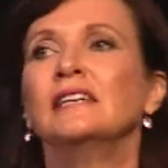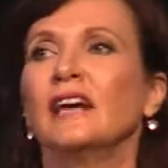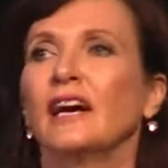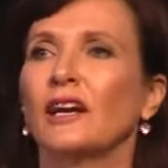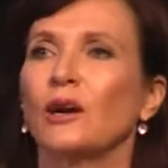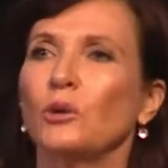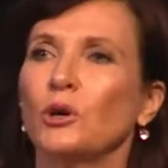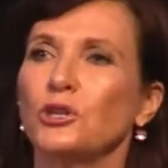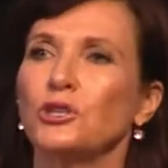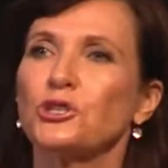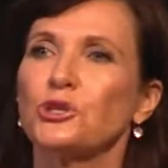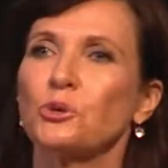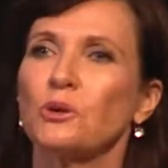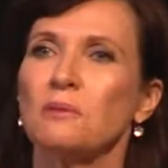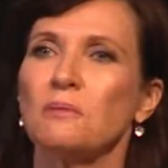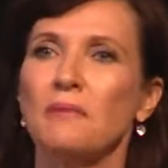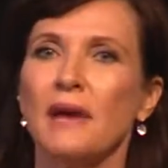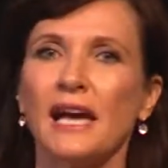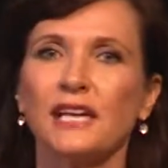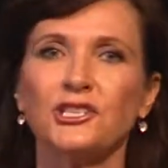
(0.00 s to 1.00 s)
And I want you to
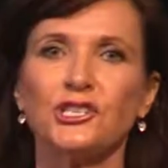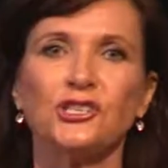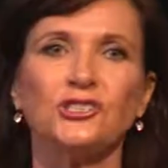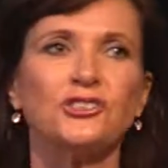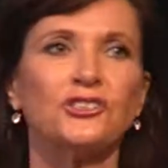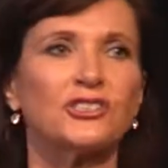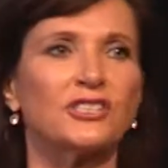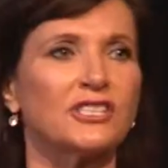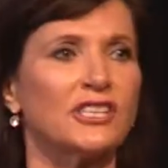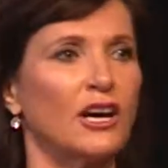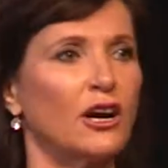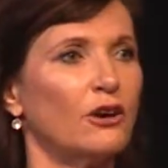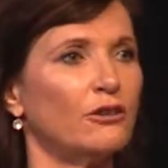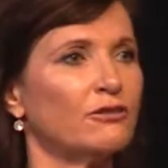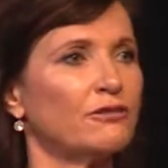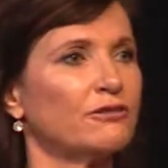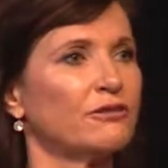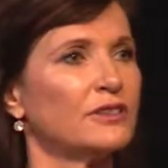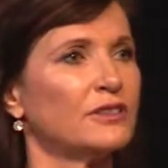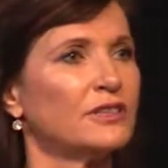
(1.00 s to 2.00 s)
imagine
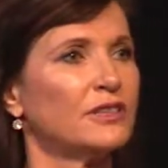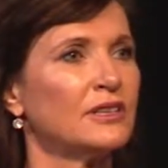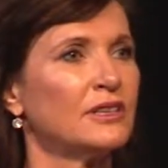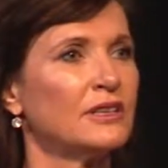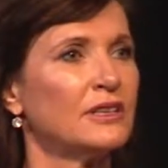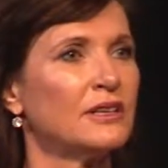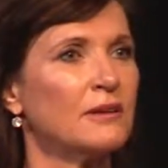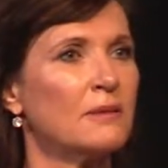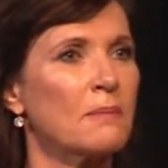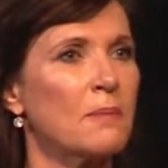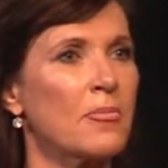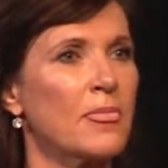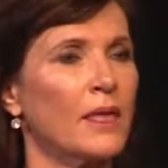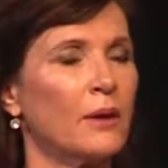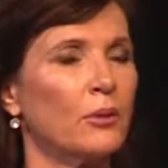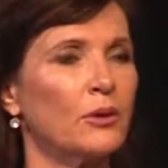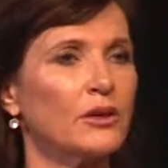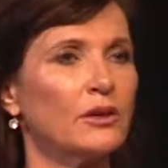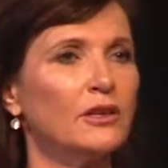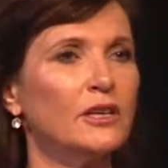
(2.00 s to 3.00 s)
yourself
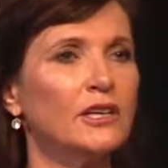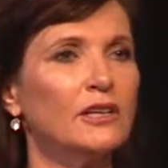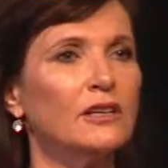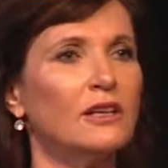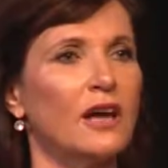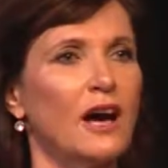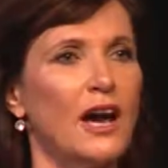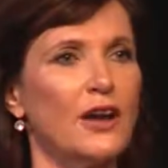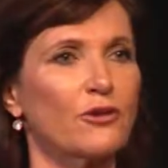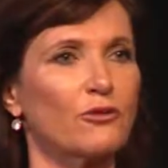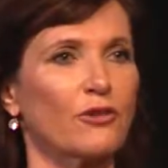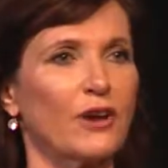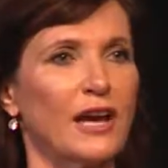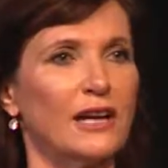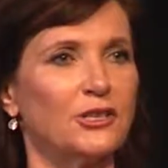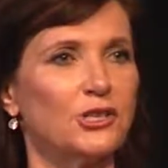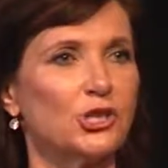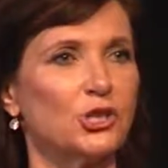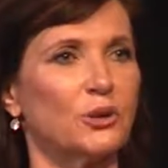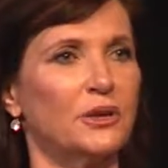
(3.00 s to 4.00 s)
with a little line
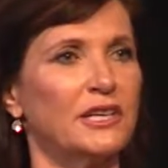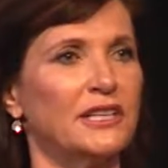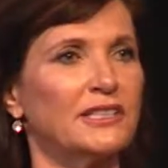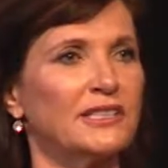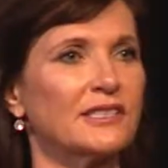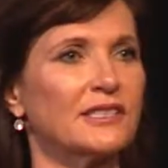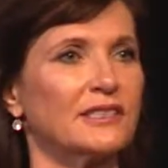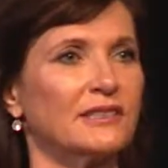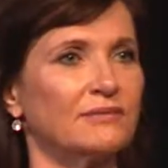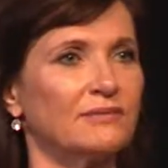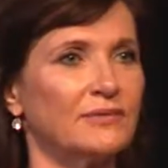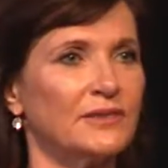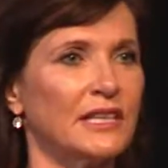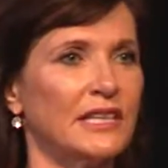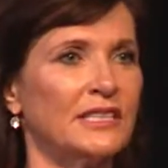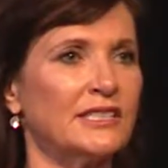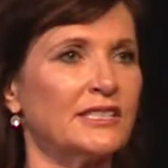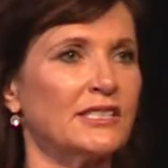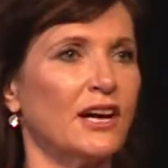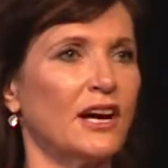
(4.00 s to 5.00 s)
around you, and
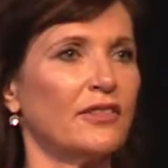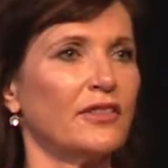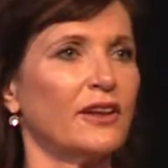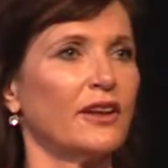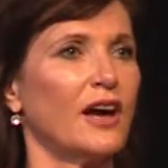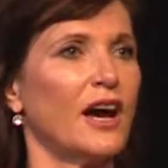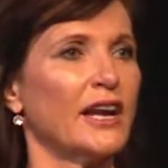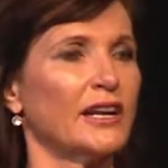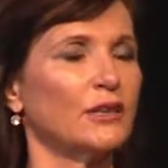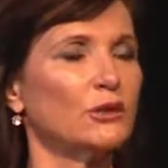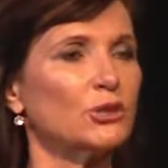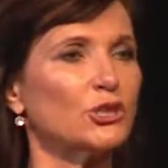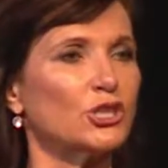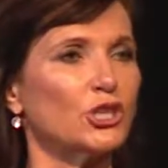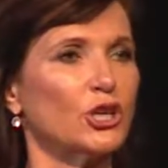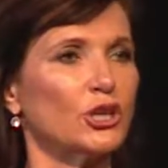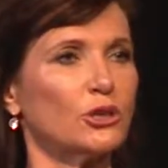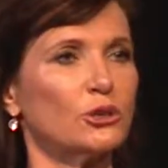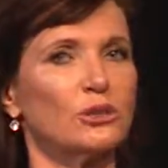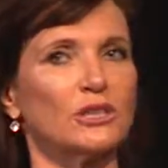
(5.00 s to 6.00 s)
inside the line, a little
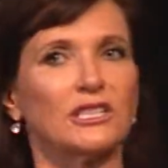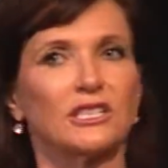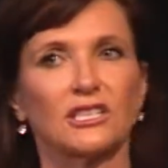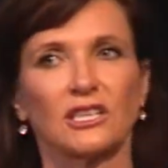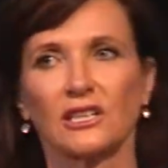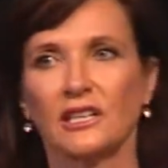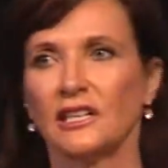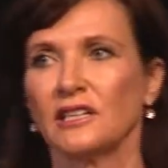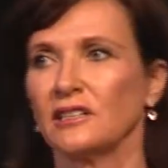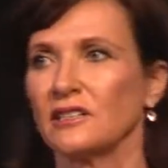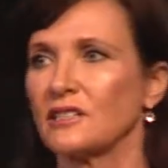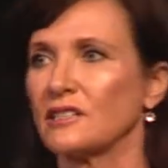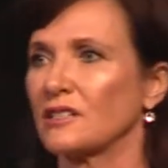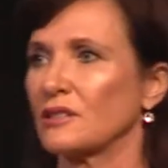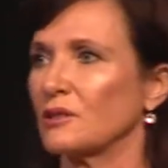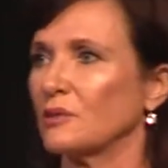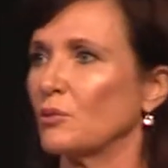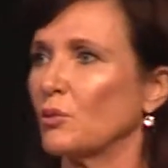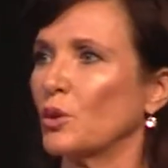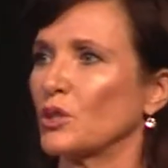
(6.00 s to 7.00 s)
circle is
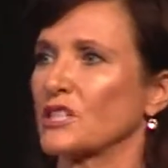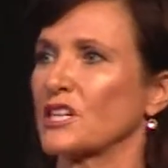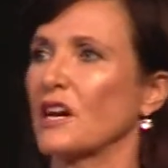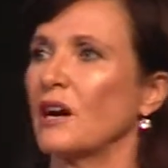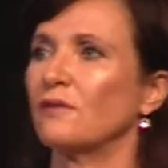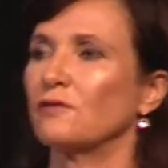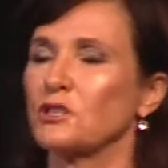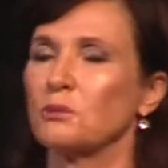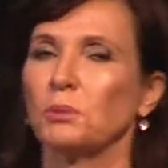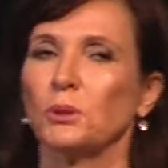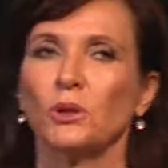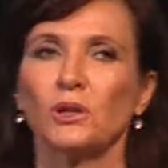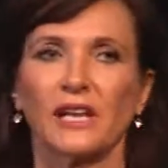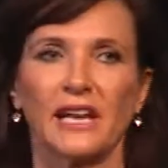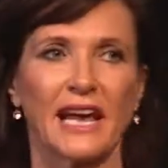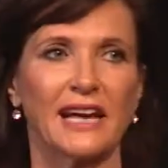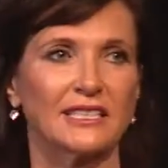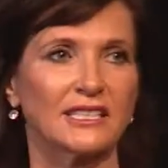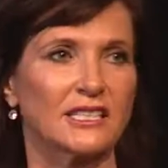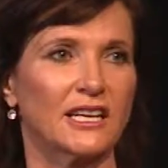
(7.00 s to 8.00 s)
what's comfortable, and
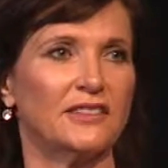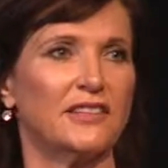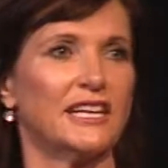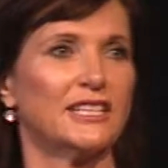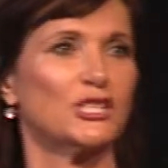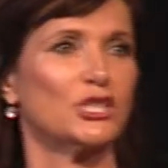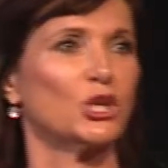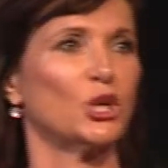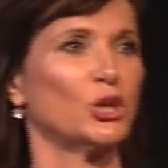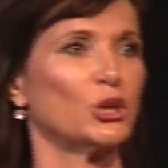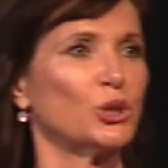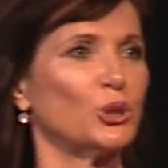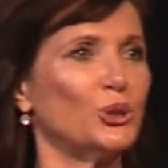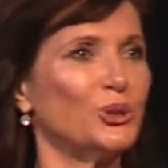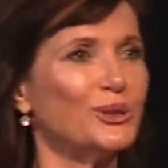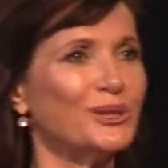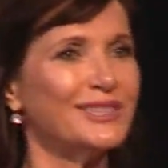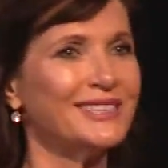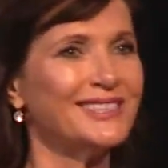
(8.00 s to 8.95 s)
outside that circle